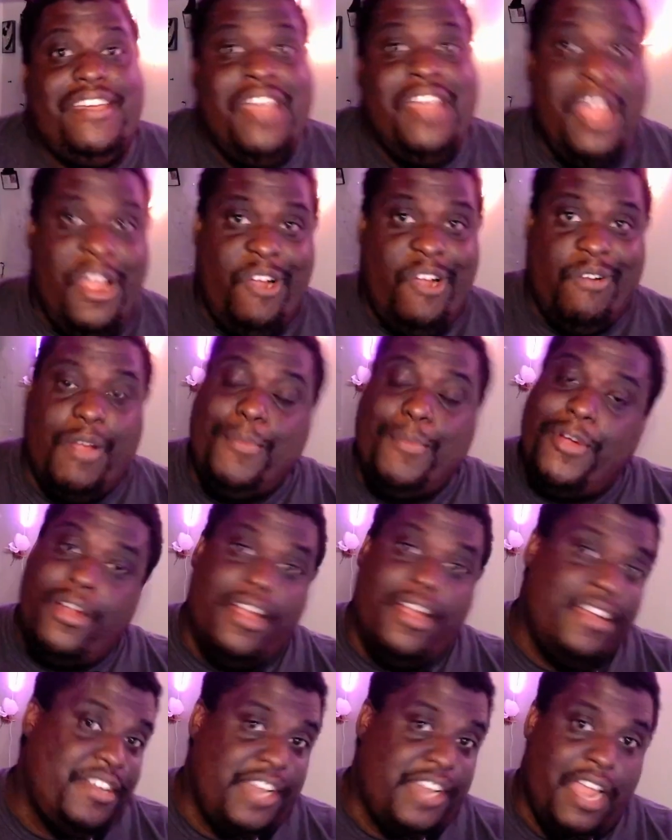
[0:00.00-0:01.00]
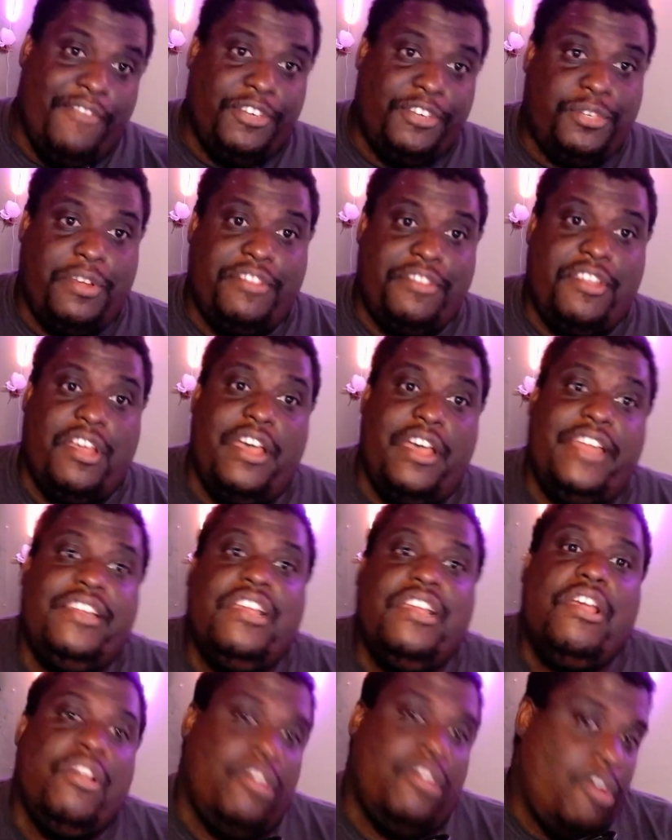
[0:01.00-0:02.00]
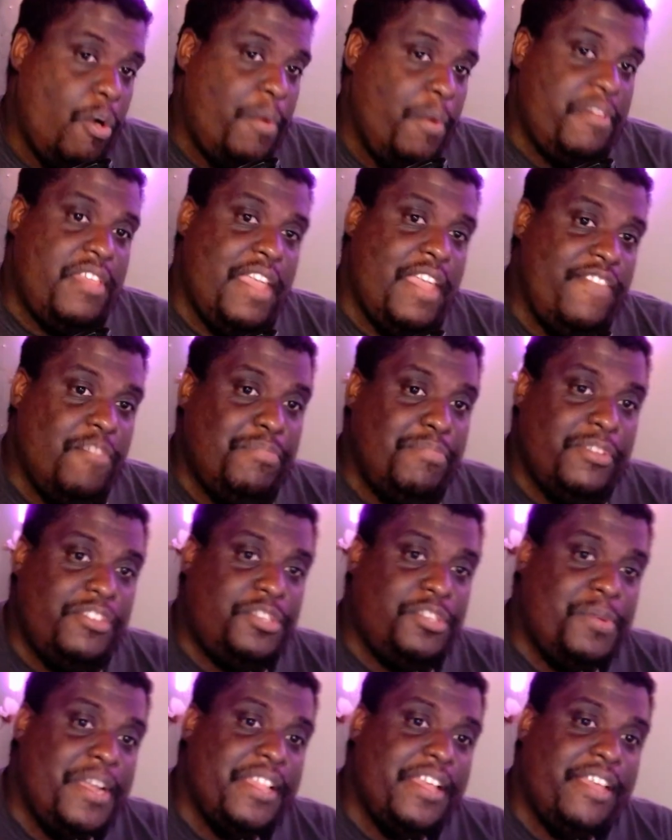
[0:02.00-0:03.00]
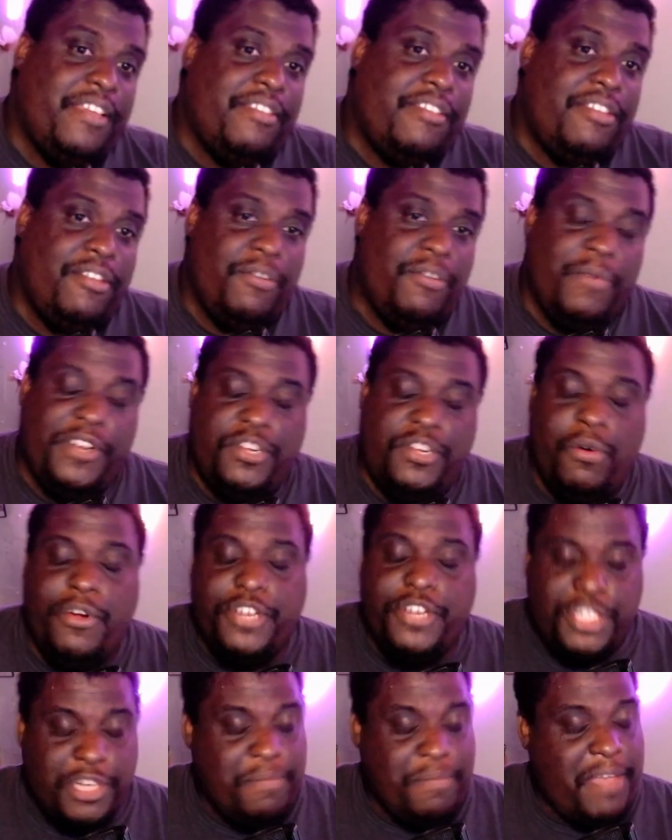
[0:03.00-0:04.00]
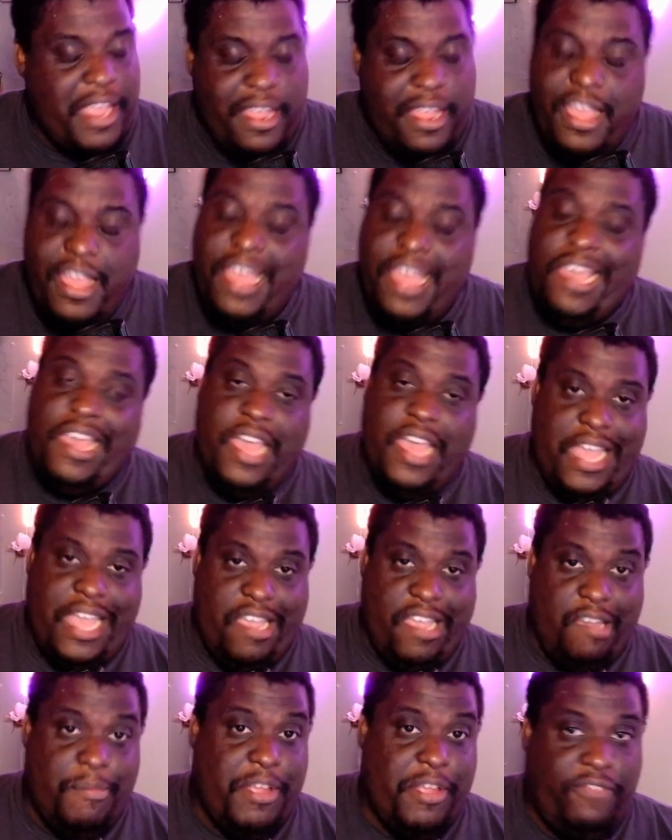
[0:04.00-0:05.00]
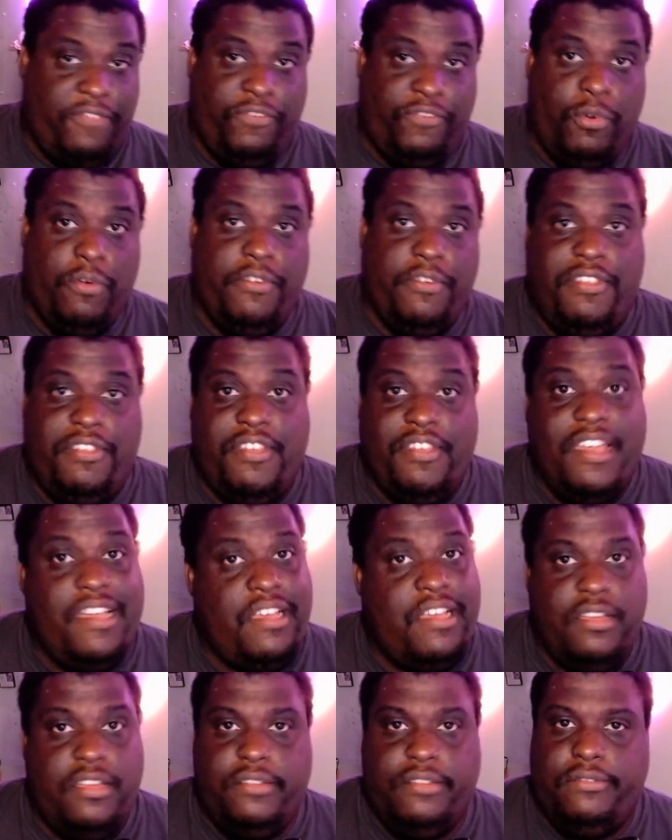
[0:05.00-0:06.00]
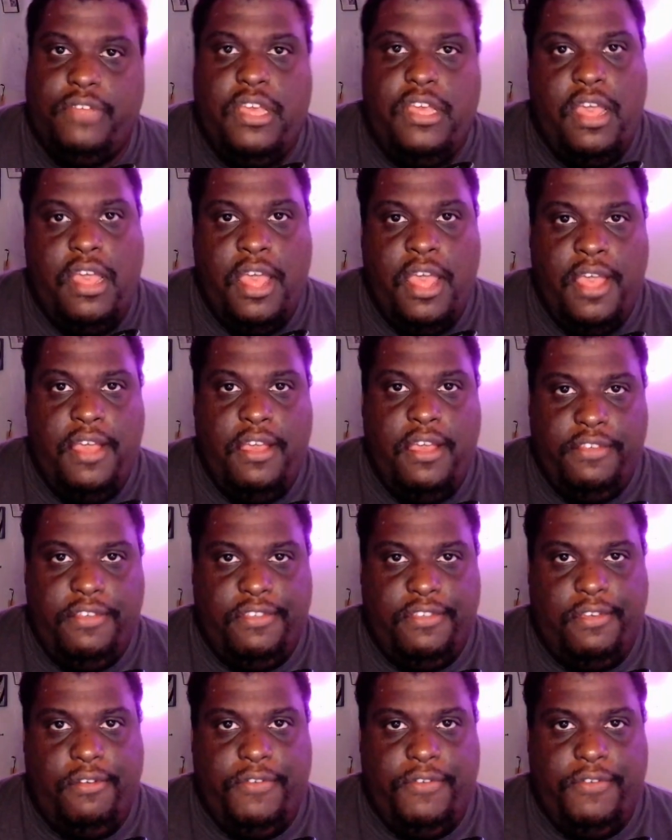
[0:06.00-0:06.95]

remember, never trust a Hutt. Always save the blue Twi'leks. Retor Shami, and may the Force serve you